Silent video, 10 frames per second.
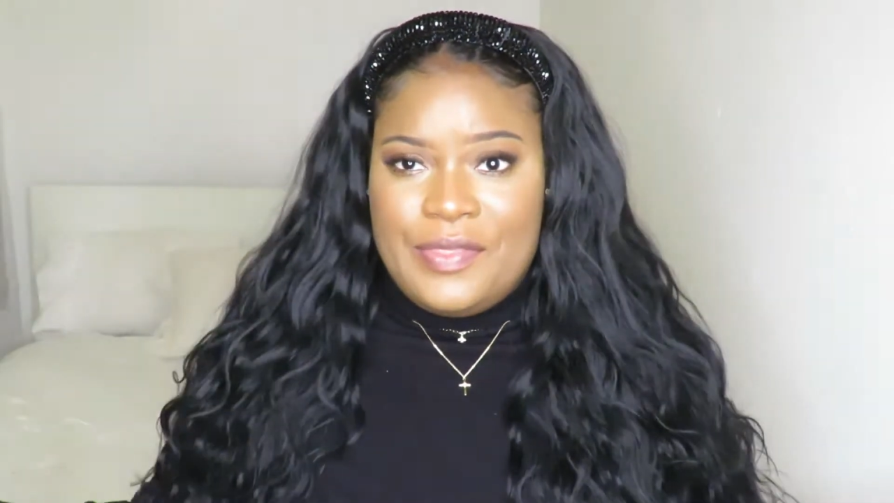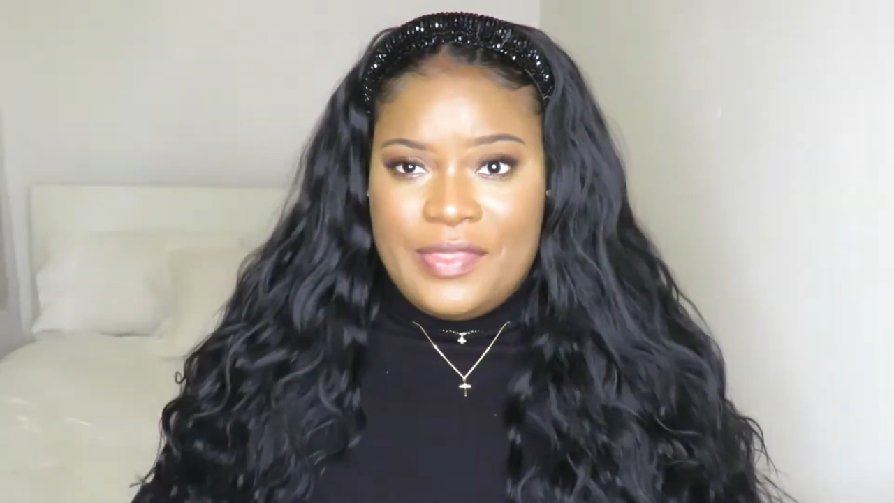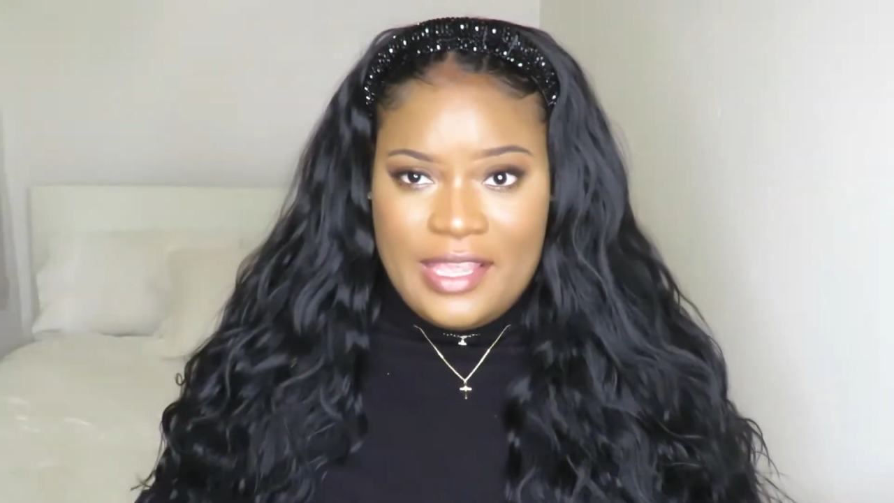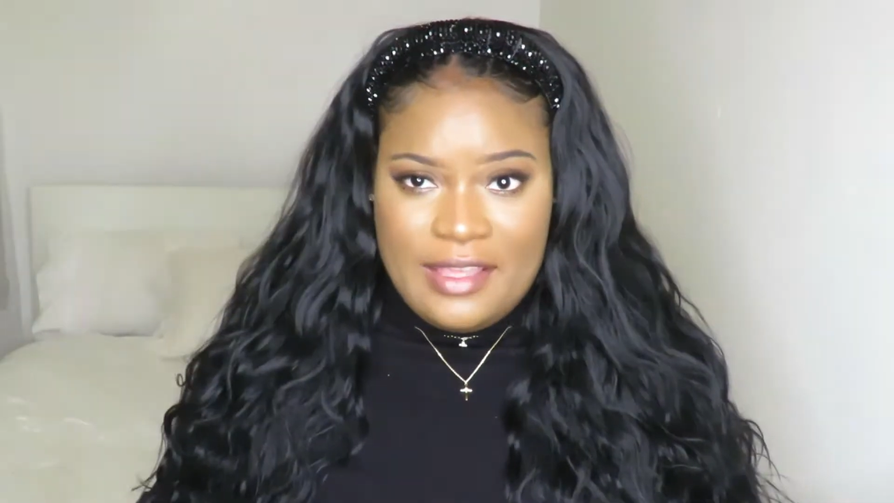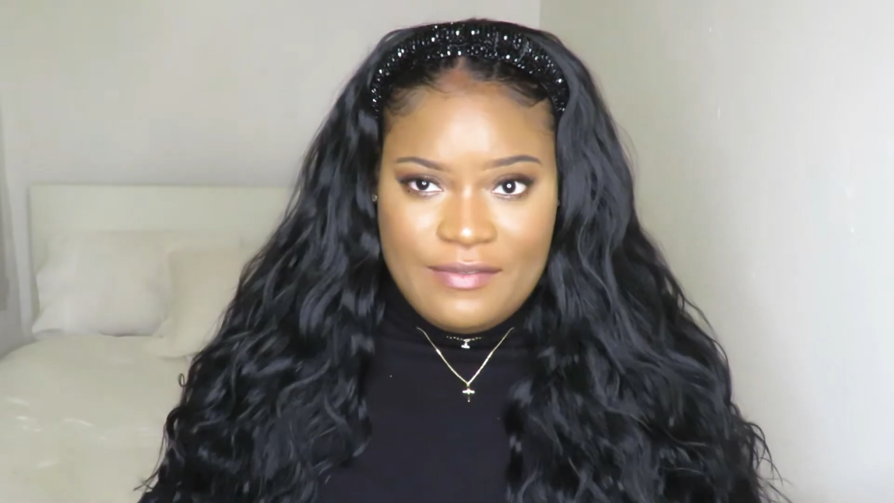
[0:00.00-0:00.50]

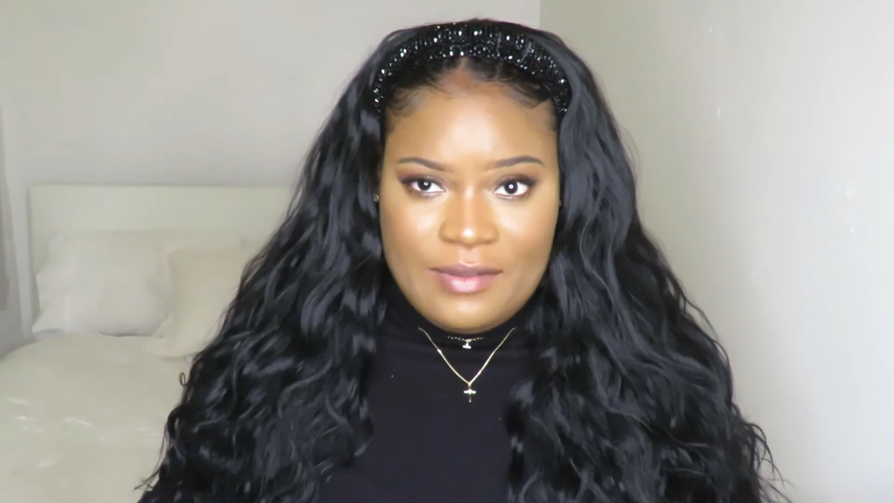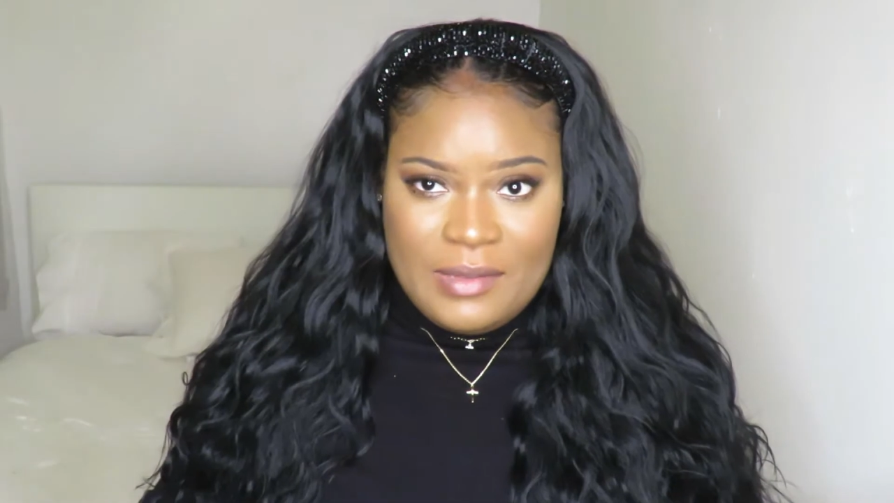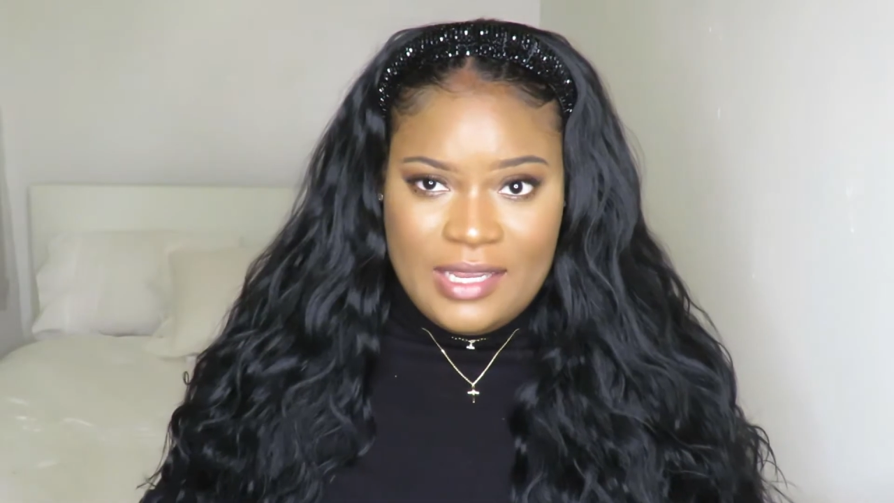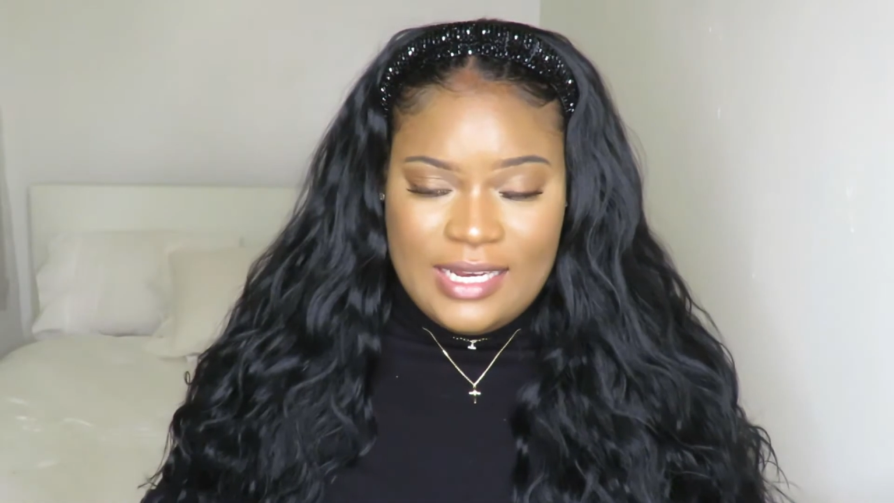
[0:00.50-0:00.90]
thin for me.